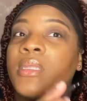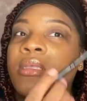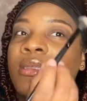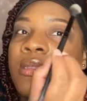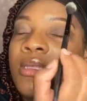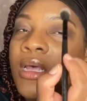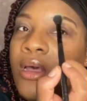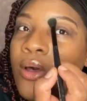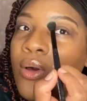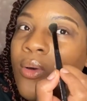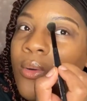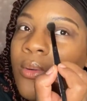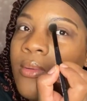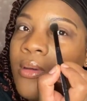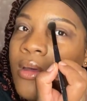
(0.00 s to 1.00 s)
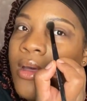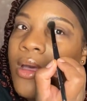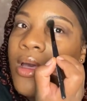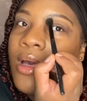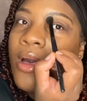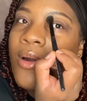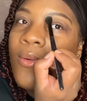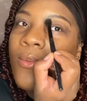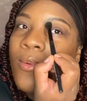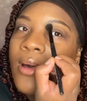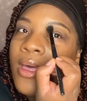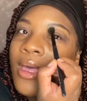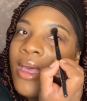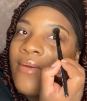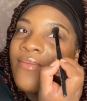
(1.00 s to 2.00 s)
So
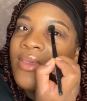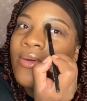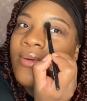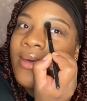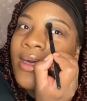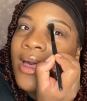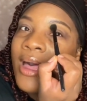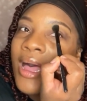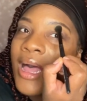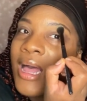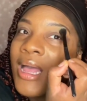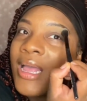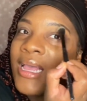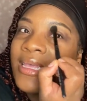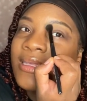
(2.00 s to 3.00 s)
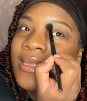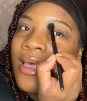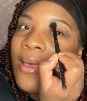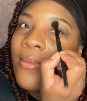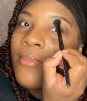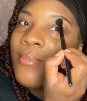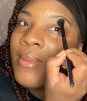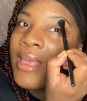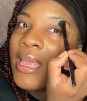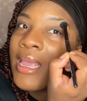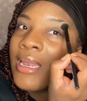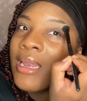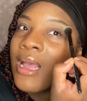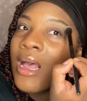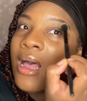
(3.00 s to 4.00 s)
what have you guys
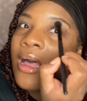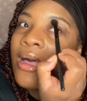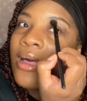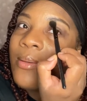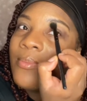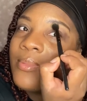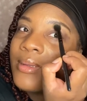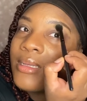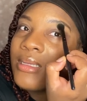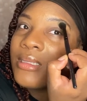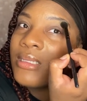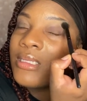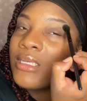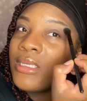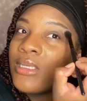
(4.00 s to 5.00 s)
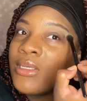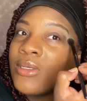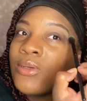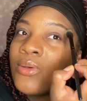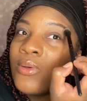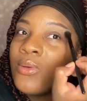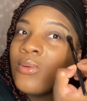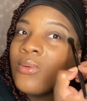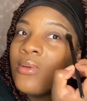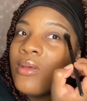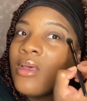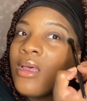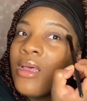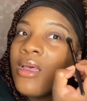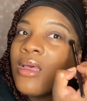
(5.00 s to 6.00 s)
been up to?
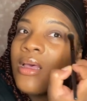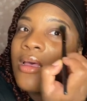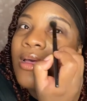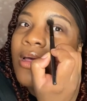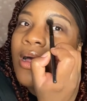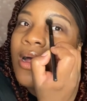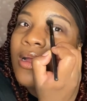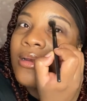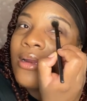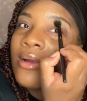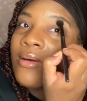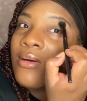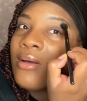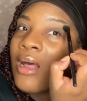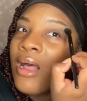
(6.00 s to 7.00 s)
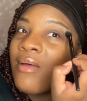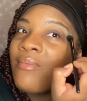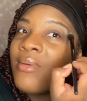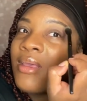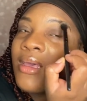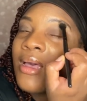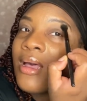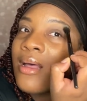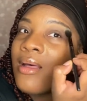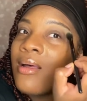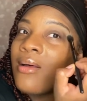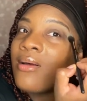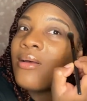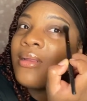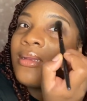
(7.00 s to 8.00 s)
I know I've been
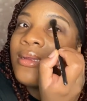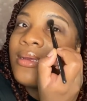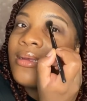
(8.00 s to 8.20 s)
gone,